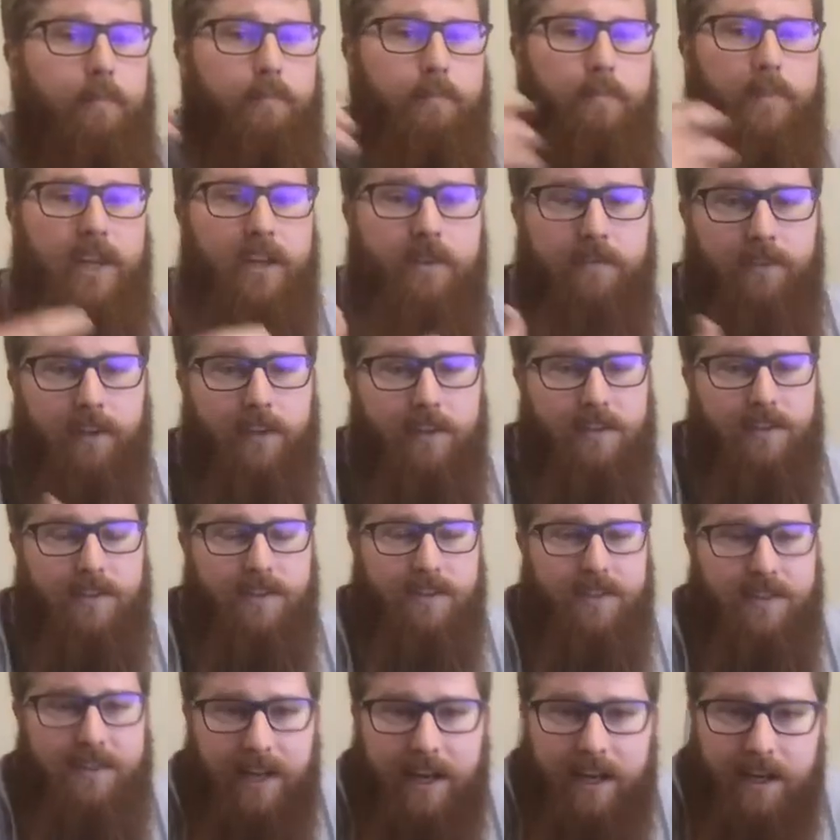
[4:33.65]
benefit to
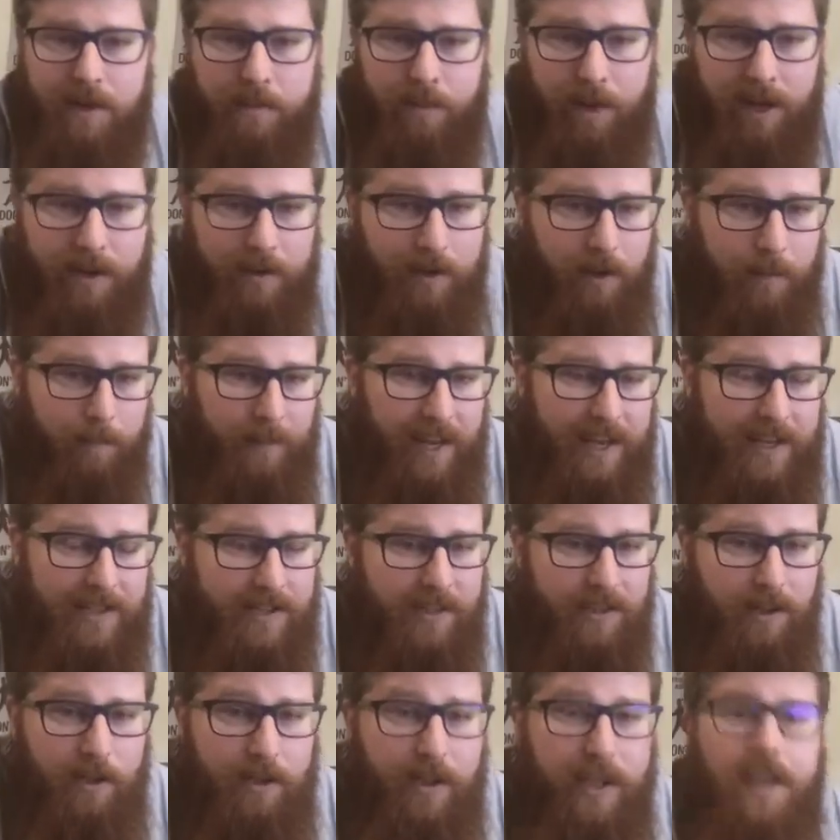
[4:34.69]
society by passing
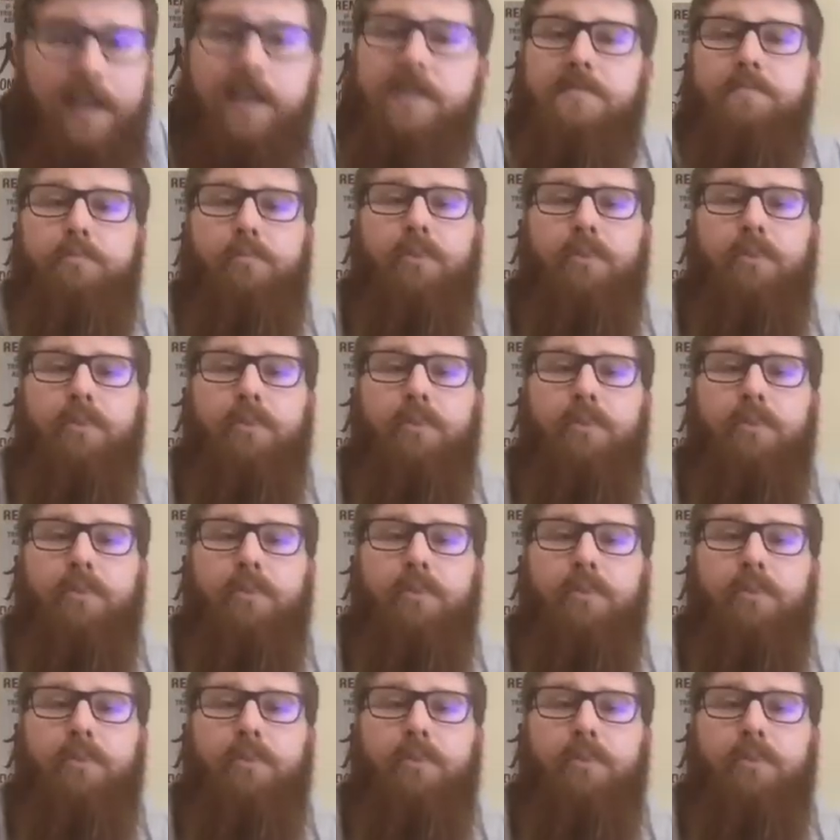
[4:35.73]
their case.